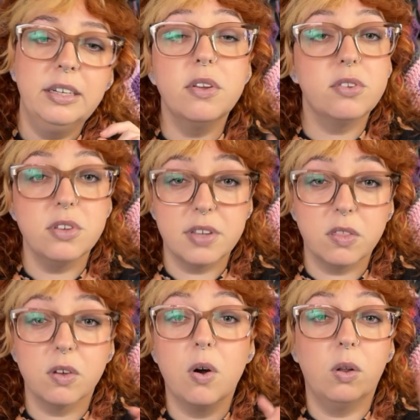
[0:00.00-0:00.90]
So you set the
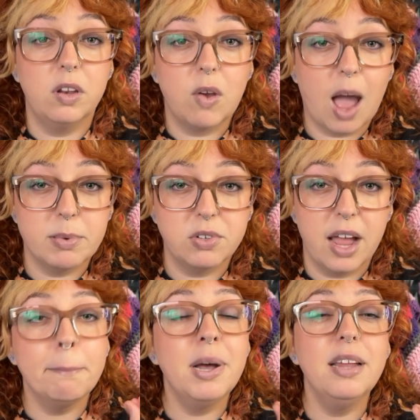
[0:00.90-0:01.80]
goal and you habit
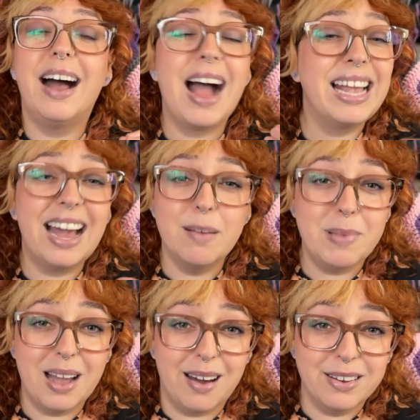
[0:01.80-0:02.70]
track. But I gotta
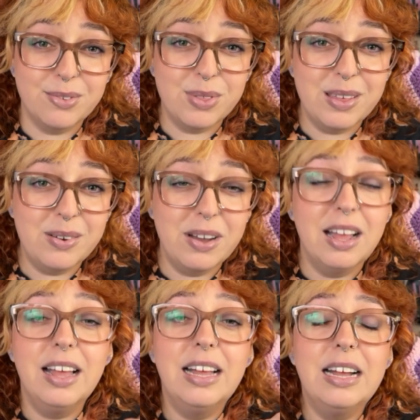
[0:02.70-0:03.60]
be honest with you,
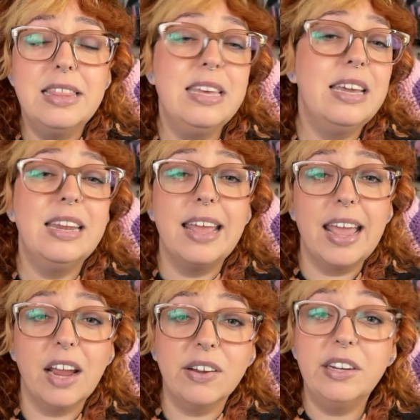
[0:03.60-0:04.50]
the
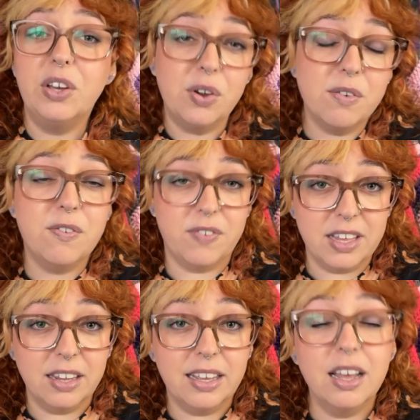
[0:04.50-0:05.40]
inherent good
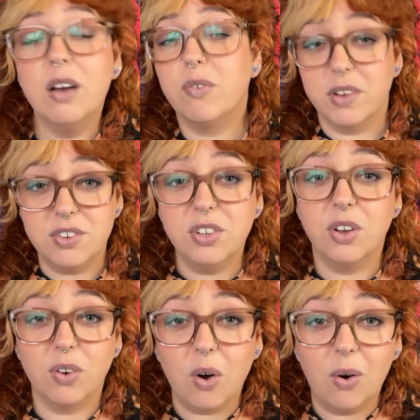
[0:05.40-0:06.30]
feeling of reaching
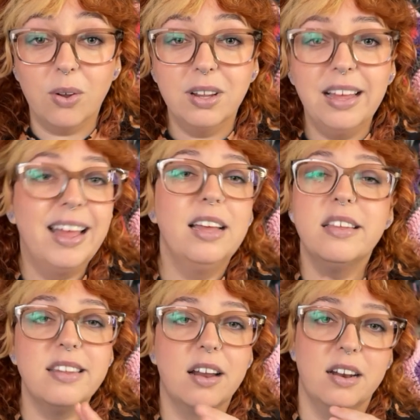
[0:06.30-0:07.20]
your goal
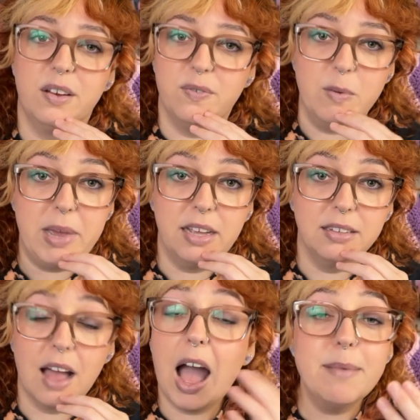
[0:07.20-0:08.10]
is not enough for me.
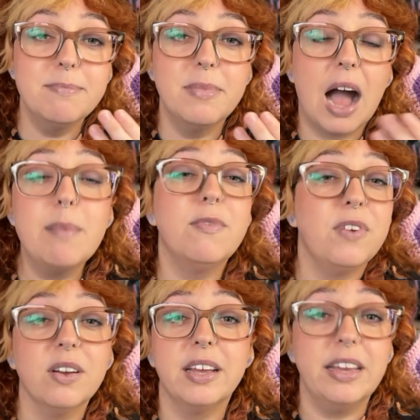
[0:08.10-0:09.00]
I'm
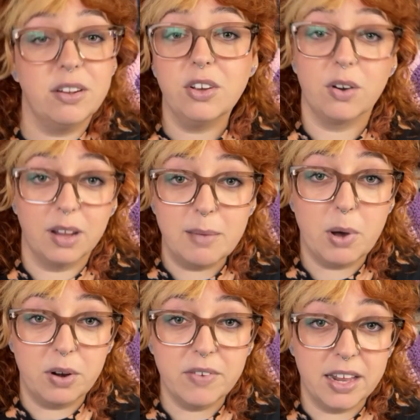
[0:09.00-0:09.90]
very internally
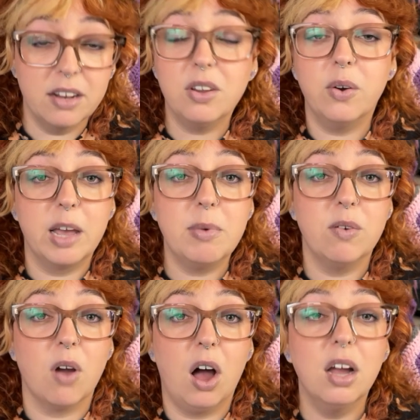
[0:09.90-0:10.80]
motivated, don't get me
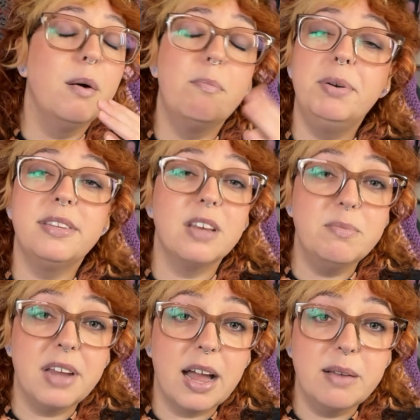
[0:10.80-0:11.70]
wrong. But
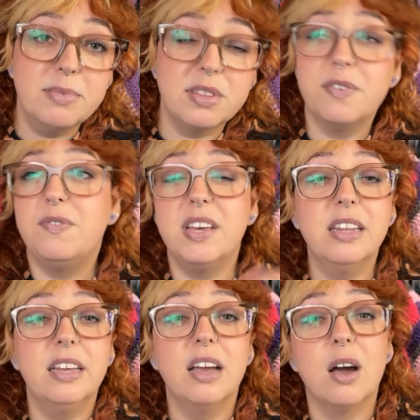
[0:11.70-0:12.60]
sometimes the
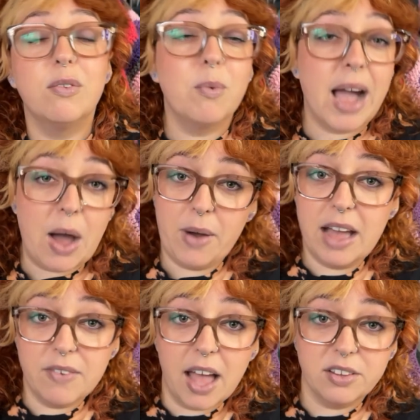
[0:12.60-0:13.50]
feeling of, wow,
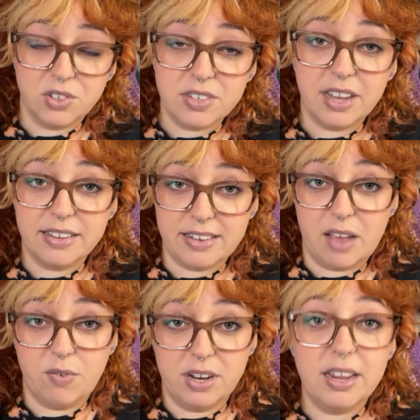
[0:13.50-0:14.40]
I've exercised
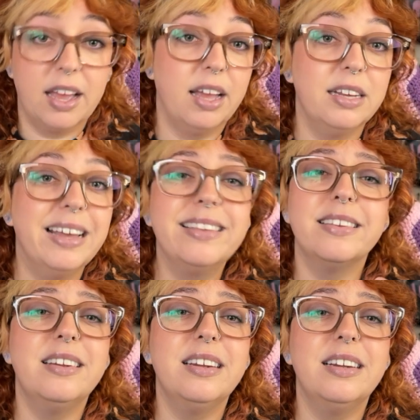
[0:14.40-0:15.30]
every day
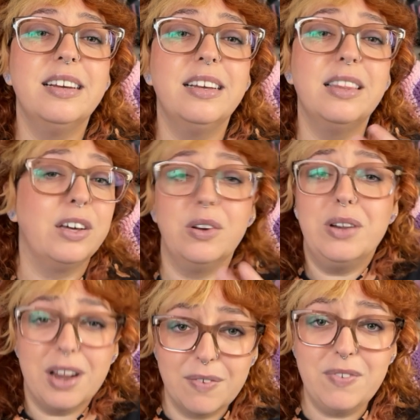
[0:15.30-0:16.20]
isn't the good
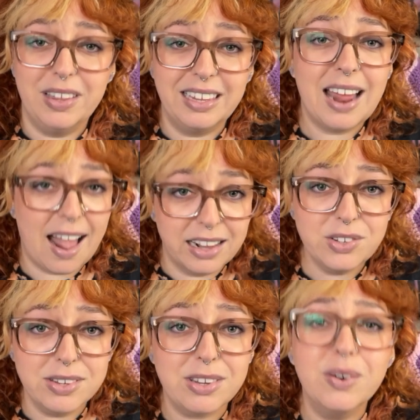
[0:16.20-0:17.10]
enough feeling to
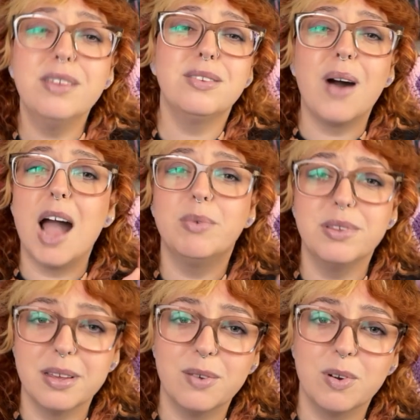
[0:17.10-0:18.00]
actually do it, so I will
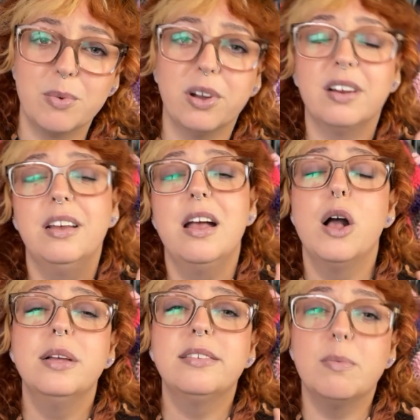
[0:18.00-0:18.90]
set a reward.
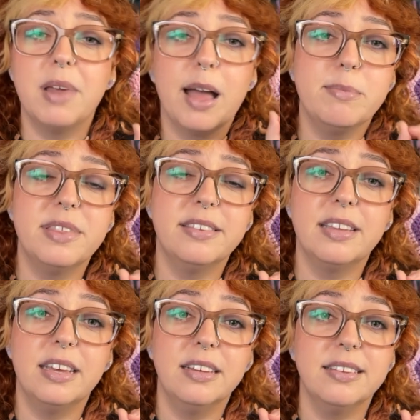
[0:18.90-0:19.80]
Sometimes this
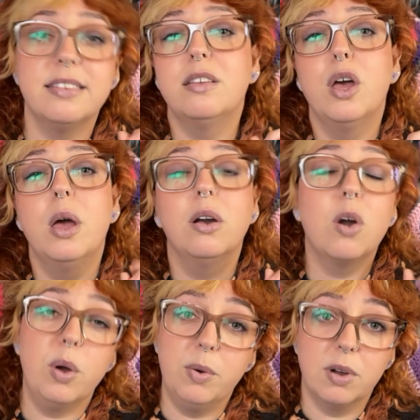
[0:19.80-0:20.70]
is
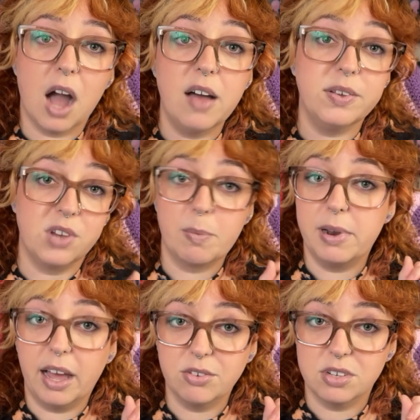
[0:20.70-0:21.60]
going to a coffee shop an
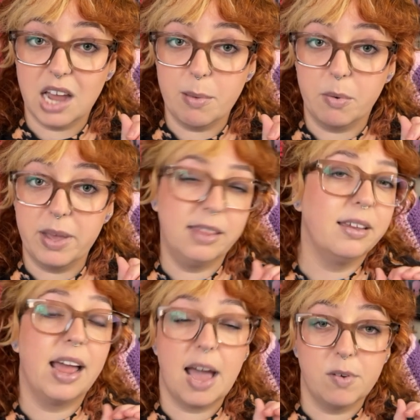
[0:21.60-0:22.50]
extra time a week that
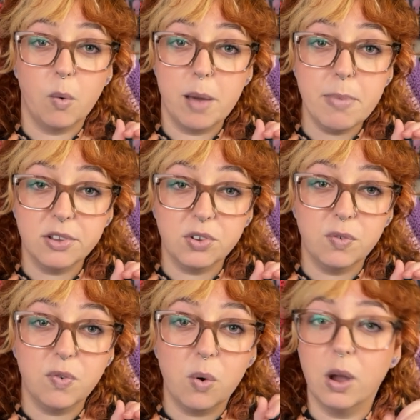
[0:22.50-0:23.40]
I haven't quite budgeted
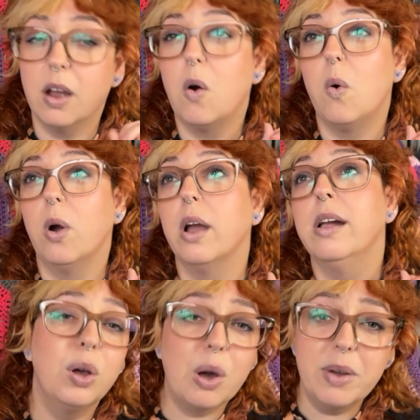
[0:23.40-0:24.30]
for, or
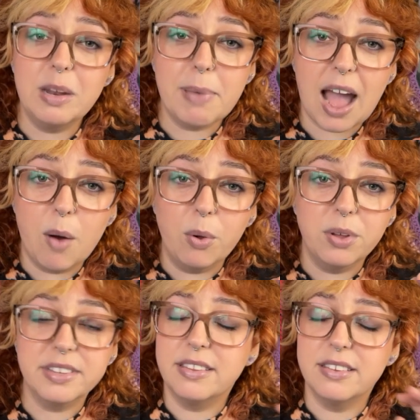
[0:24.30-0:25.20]
going to
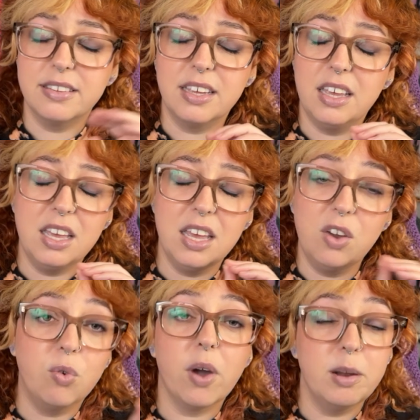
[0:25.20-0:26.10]
Powell's. It's this
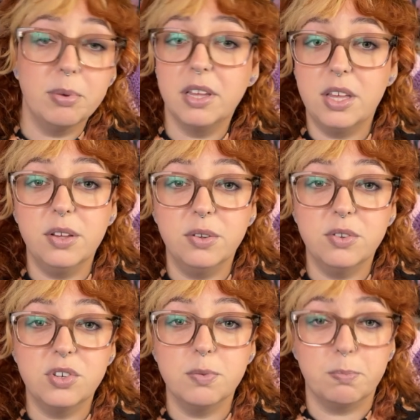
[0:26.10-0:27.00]
incredibly
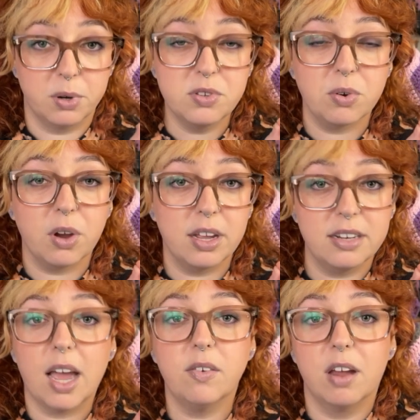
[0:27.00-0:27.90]
huge bookstore in
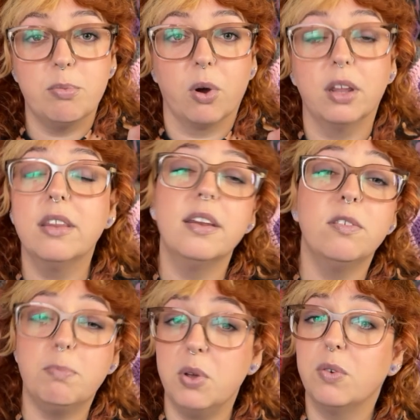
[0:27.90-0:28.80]
downtown Portland that is
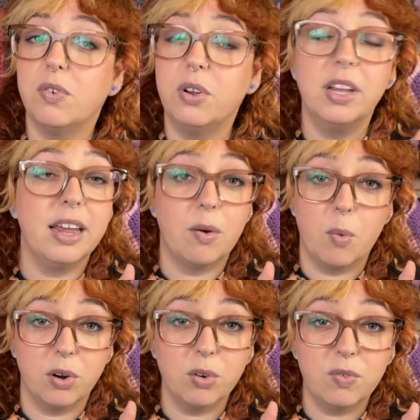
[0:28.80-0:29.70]
beautiful and
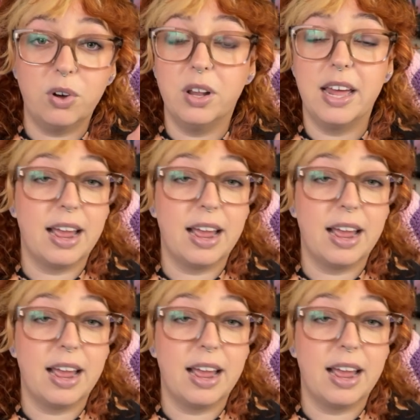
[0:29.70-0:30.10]
wonderful, and I